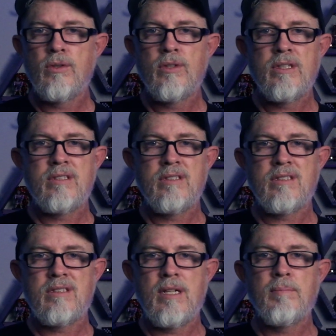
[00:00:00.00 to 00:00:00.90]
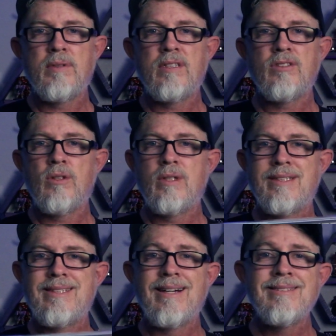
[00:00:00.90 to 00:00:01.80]
This is stepless, so it
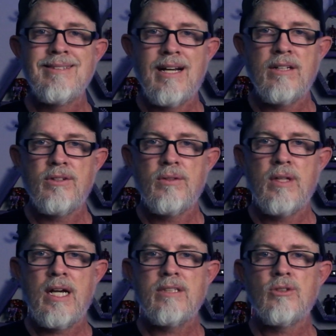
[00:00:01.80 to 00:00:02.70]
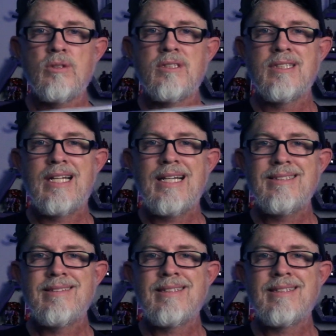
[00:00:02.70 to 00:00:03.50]
does not do that, so it's a nice,